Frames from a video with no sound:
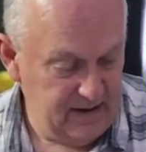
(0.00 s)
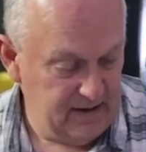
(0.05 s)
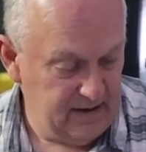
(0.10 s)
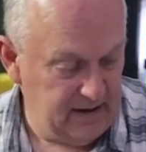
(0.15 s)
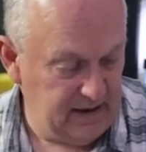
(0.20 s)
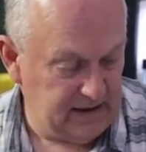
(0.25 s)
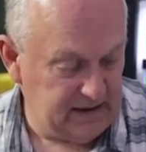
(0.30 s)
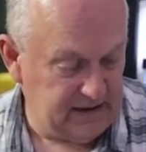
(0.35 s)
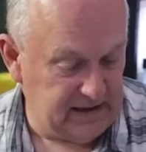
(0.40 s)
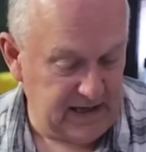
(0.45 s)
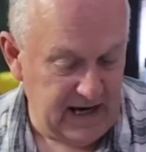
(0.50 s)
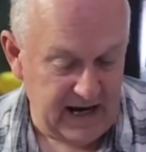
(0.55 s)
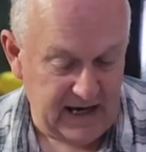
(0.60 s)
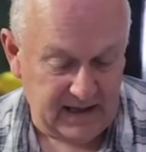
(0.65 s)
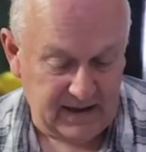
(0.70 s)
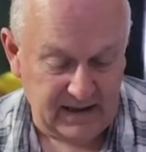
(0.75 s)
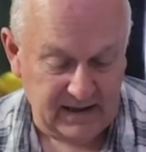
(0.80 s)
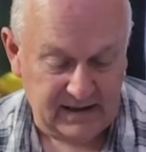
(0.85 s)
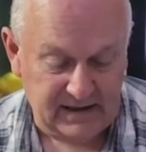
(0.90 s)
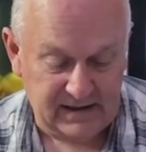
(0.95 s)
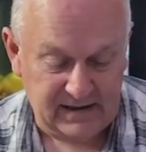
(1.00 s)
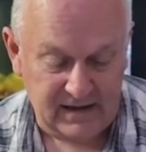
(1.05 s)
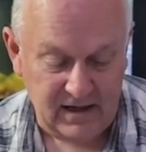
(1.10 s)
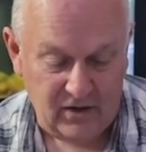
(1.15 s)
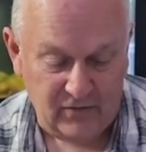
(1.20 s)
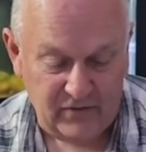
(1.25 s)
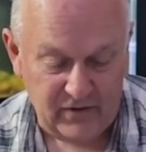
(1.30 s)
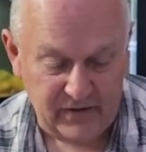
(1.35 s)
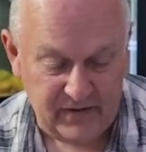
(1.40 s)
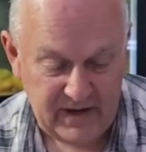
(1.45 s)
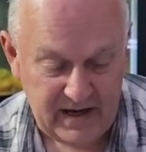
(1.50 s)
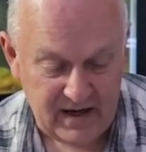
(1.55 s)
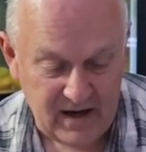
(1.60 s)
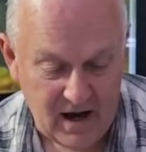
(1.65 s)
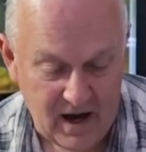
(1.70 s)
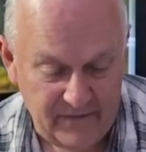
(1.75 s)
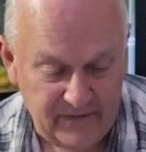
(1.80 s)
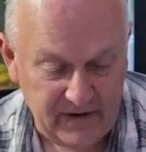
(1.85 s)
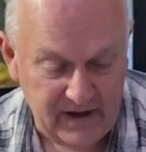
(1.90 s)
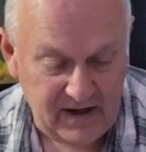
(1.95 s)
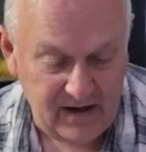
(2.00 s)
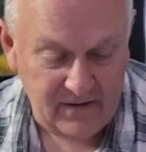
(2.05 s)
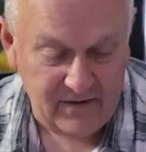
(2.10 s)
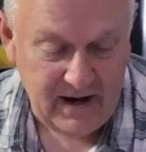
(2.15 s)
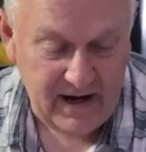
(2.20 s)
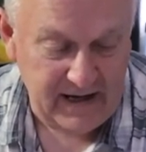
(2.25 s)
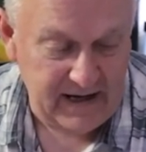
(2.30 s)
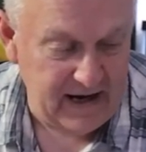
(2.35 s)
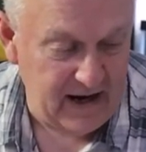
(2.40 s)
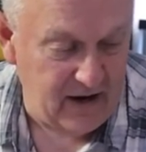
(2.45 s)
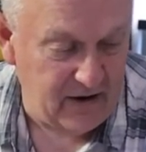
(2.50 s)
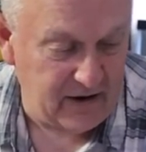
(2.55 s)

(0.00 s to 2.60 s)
Let's take this silver thing off of here right now.